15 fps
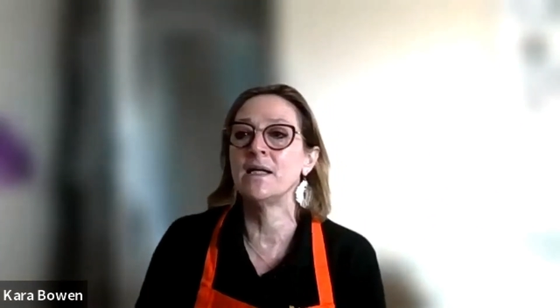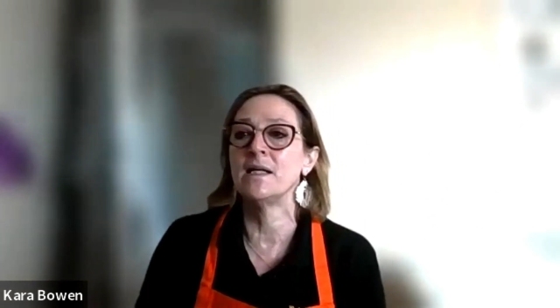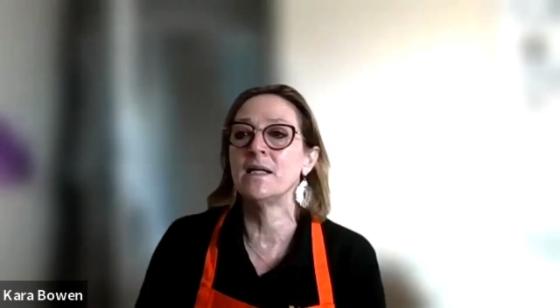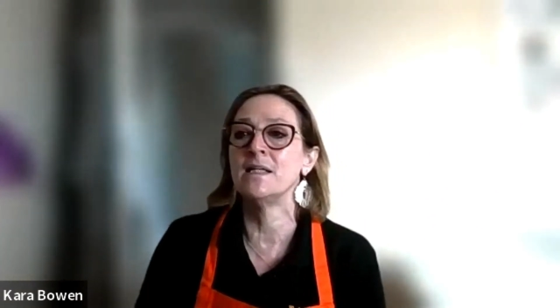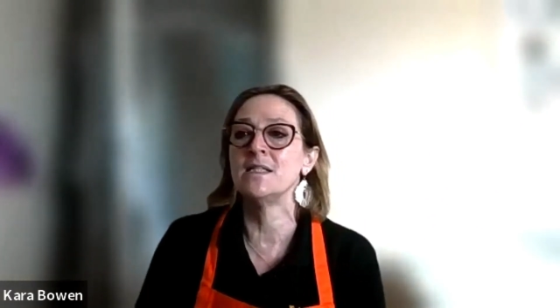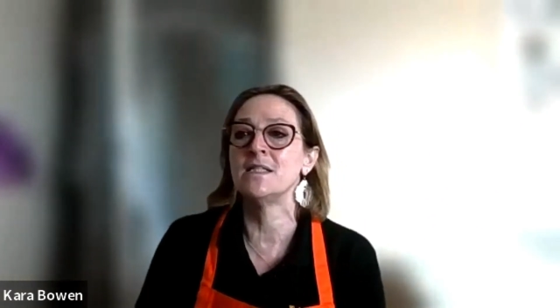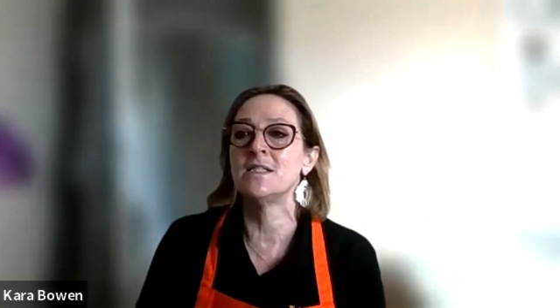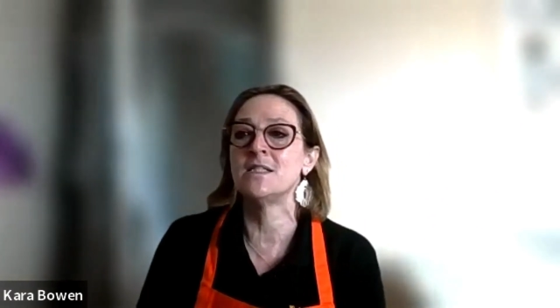
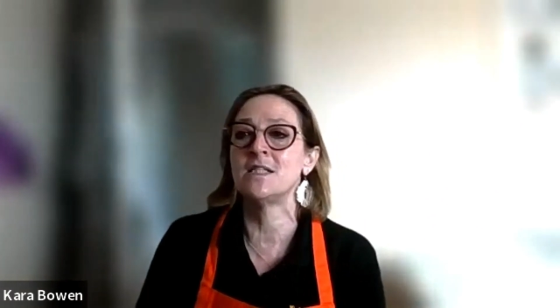is